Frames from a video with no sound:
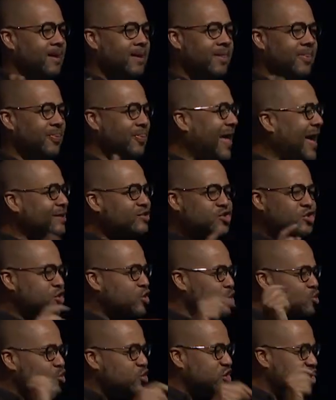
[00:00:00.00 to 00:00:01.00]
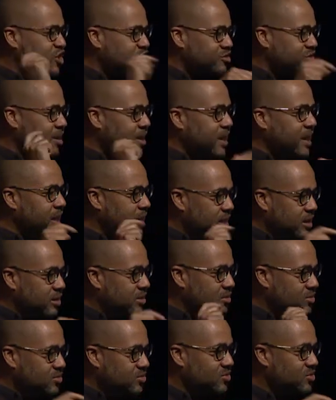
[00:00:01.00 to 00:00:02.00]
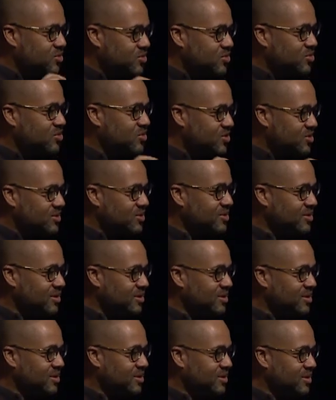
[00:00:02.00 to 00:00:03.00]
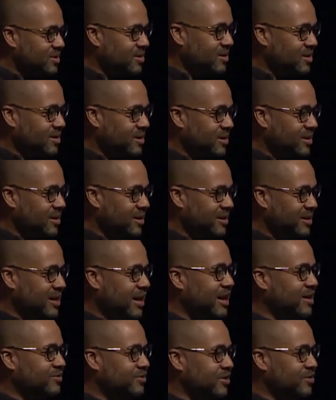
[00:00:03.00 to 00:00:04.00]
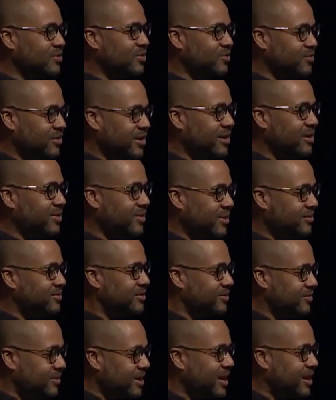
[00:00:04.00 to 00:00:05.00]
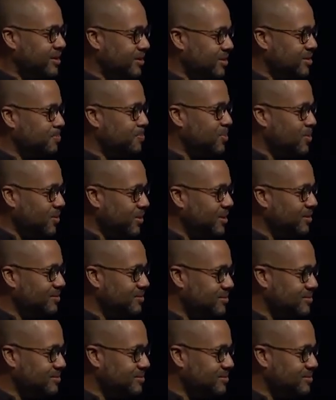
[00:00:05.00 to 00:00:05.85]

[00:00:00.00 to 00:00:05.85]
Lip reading: that's too strange. And God says, Hosea, that's exactly the point.